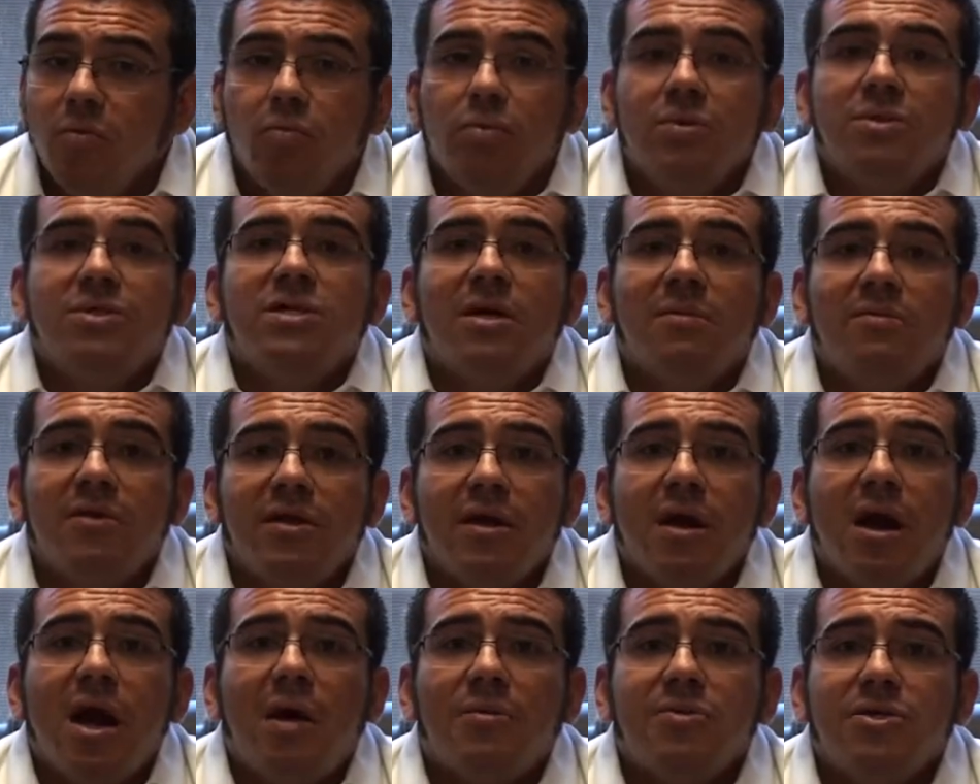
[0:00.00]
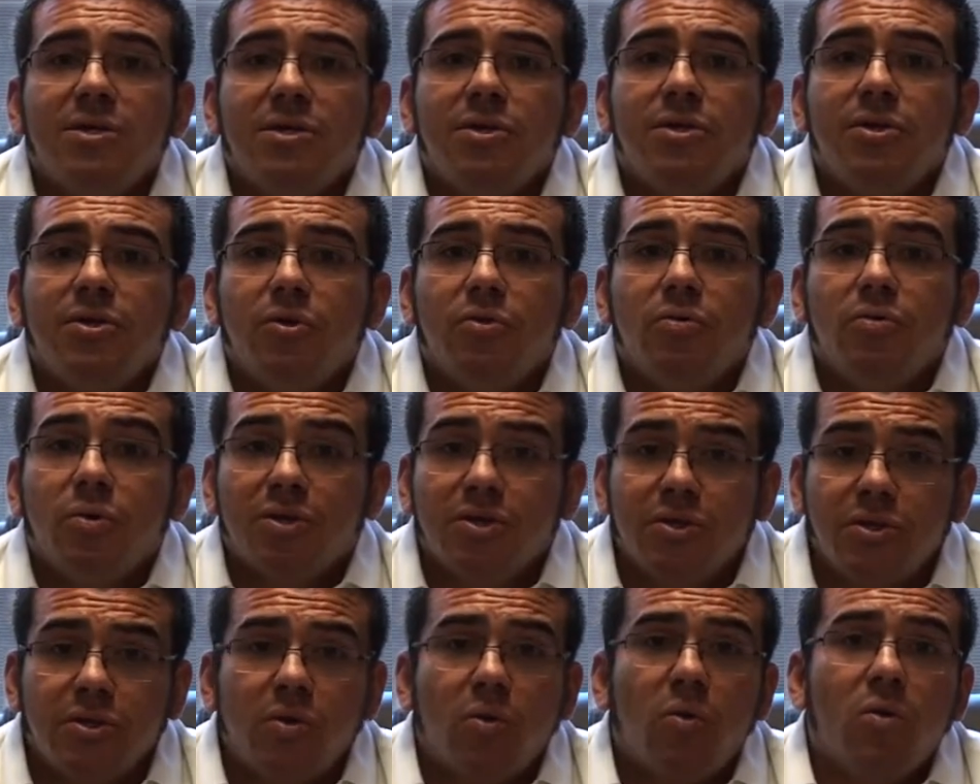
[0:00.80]
some of the options to
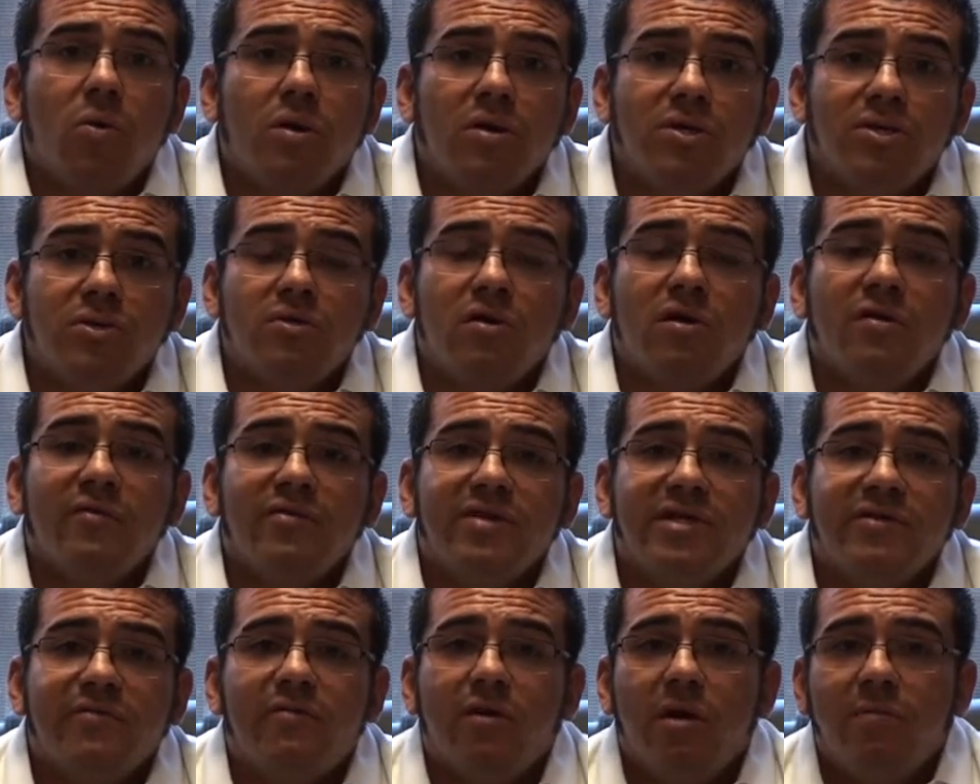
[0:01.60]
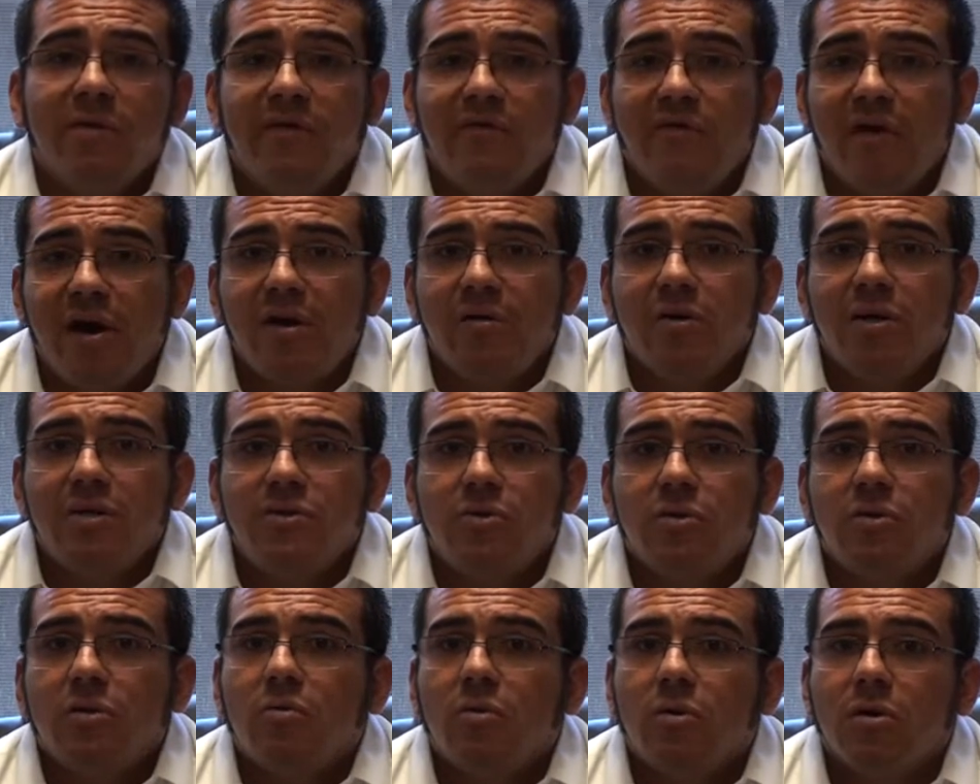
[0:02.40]
restore service from a
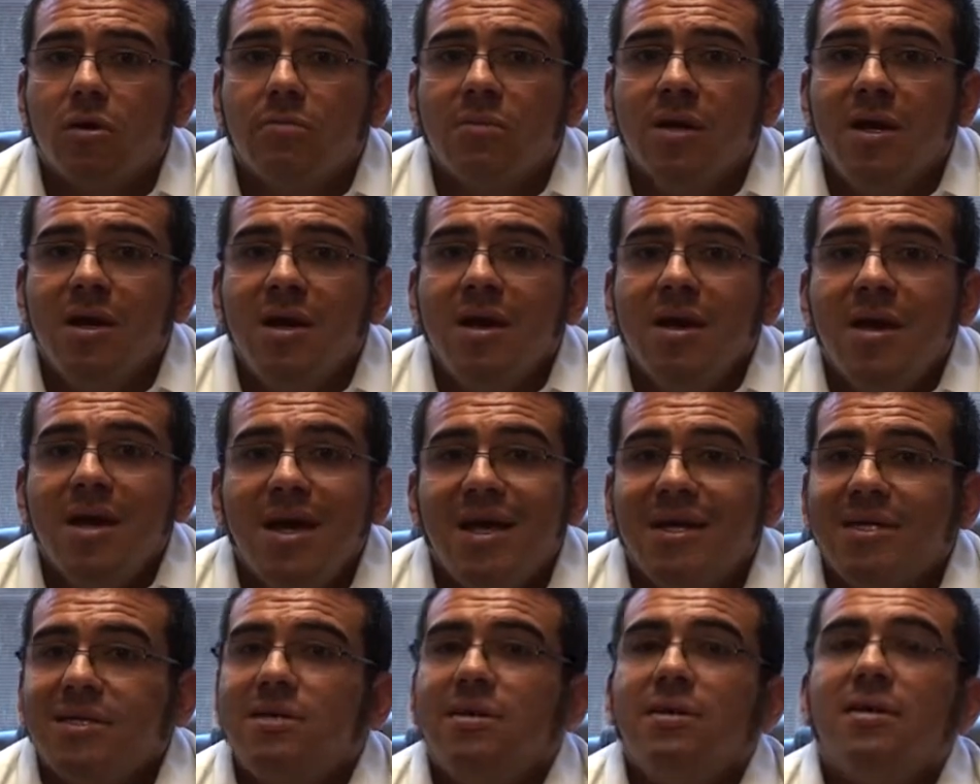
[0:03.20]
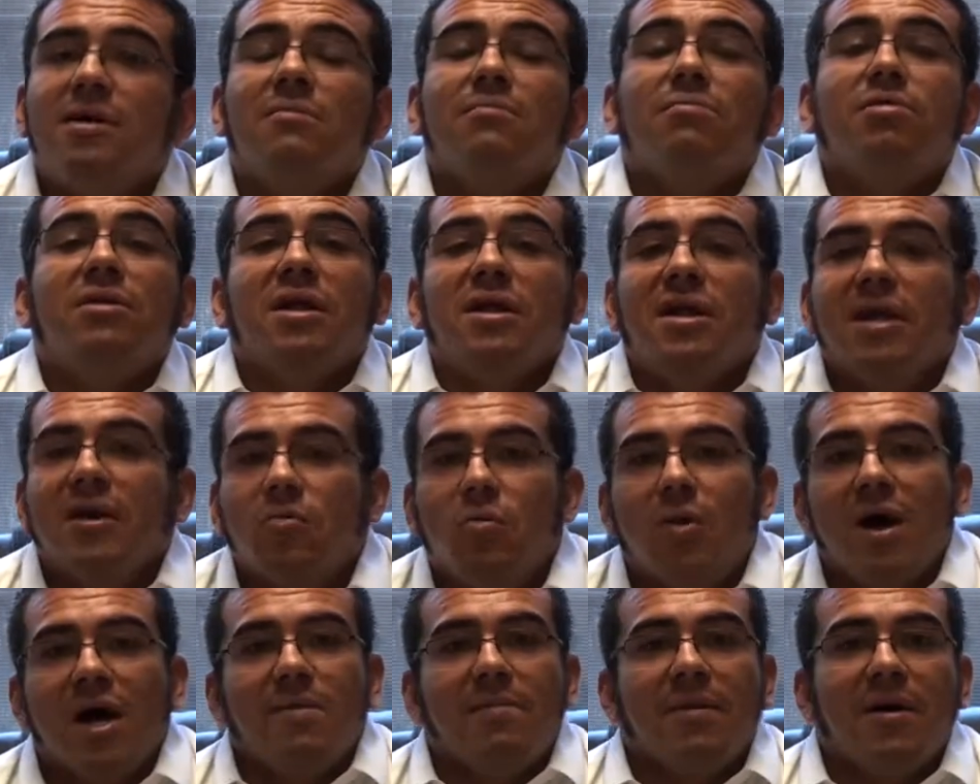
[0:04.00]
virus or a worm is to completely
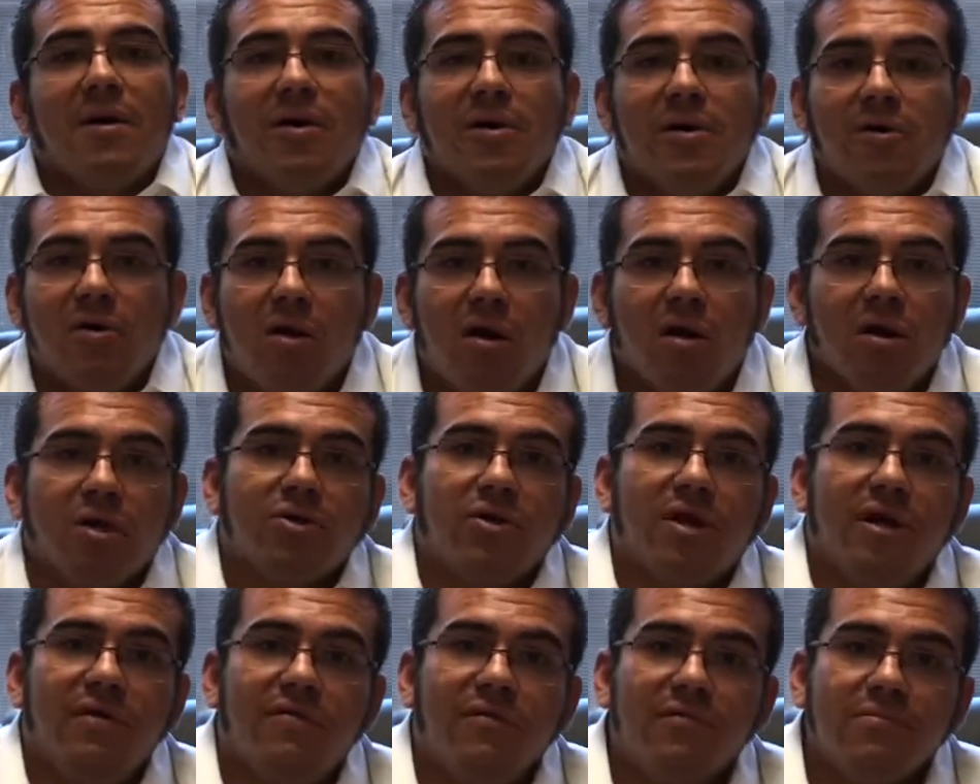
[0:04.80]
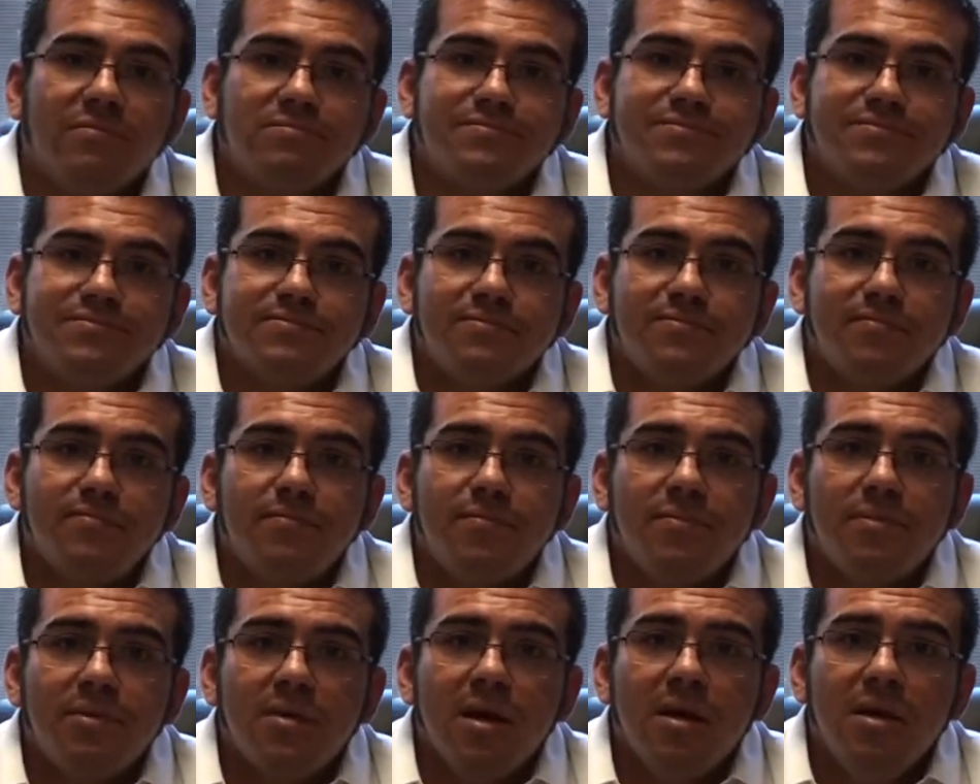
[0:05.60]
wipe out your hard drive
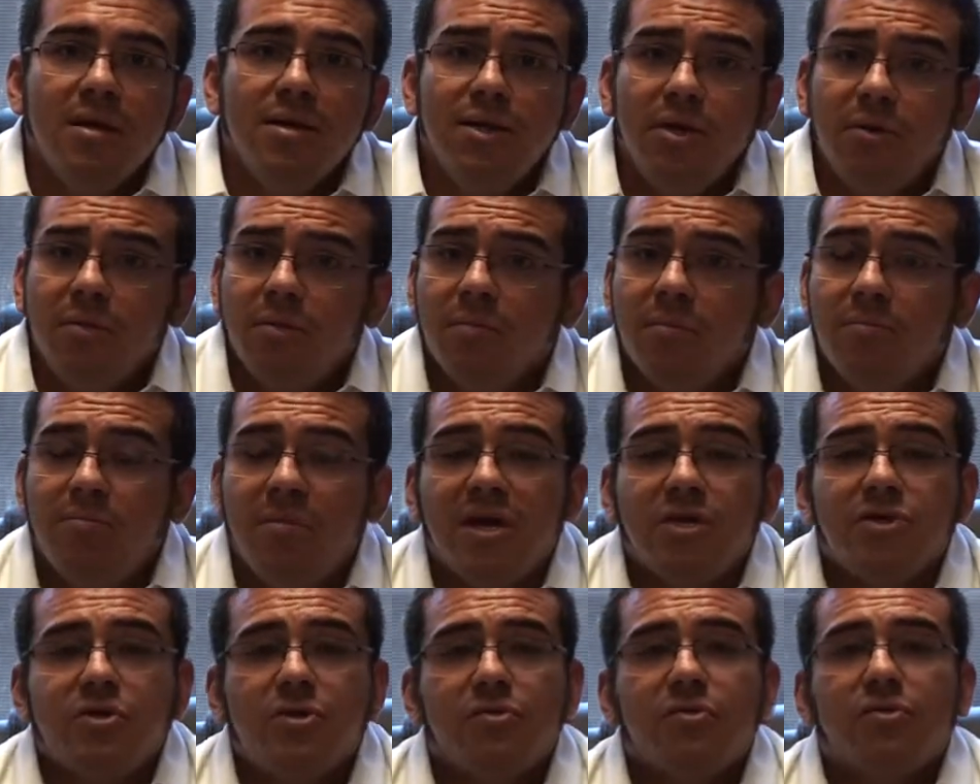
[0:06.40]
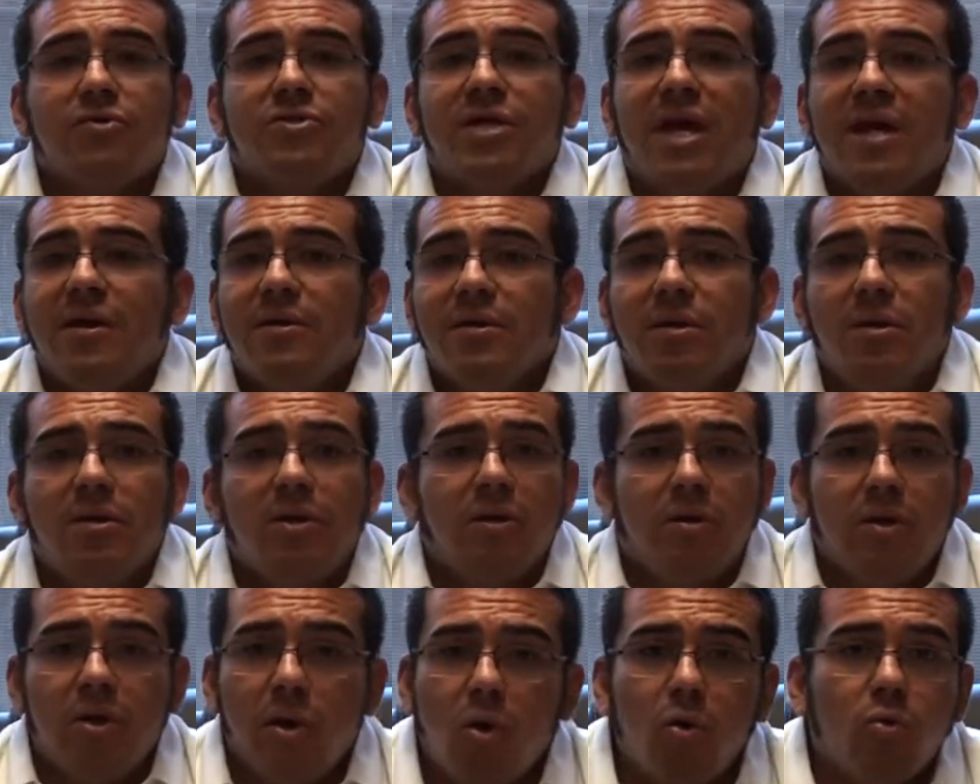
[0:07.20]
to make sure there's
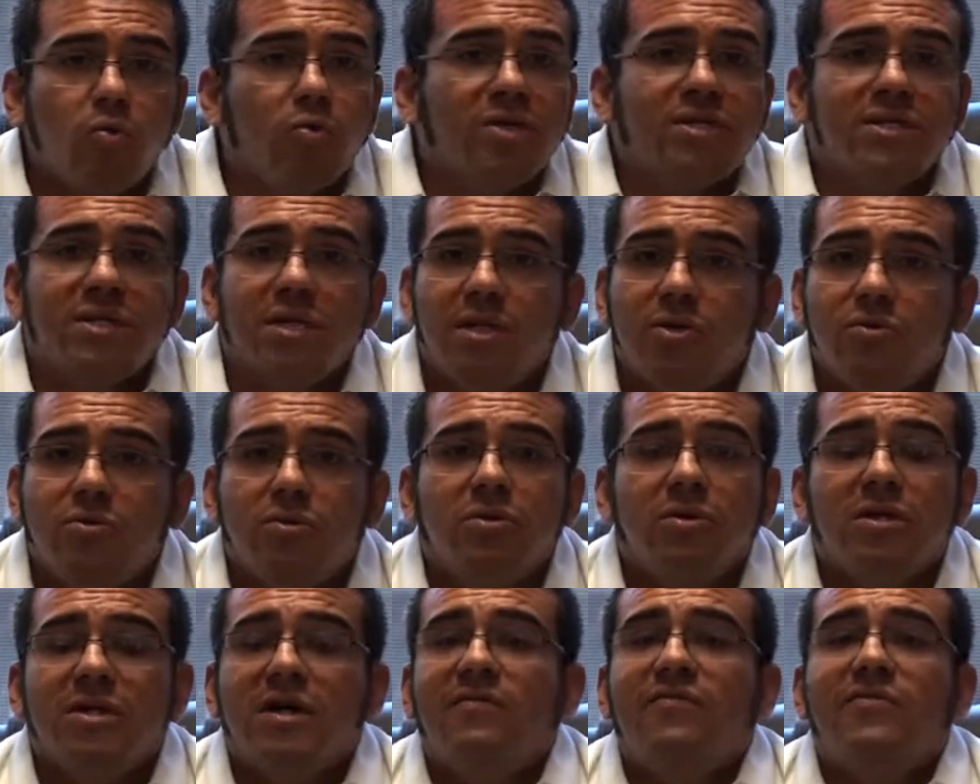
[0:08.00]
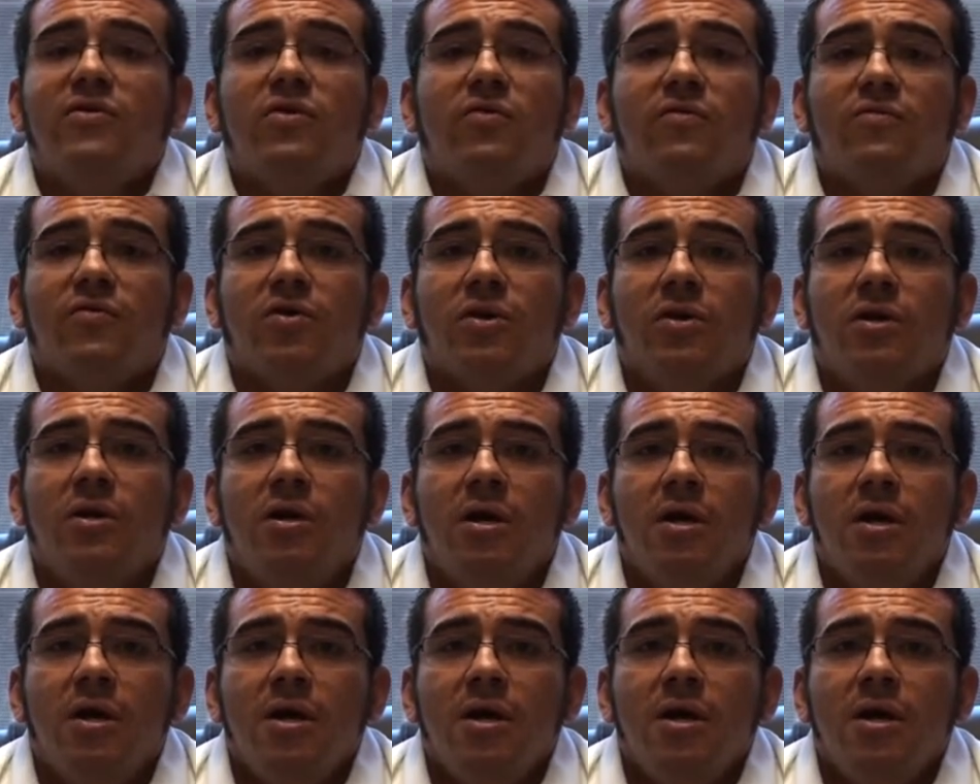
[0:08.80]
no residual left over.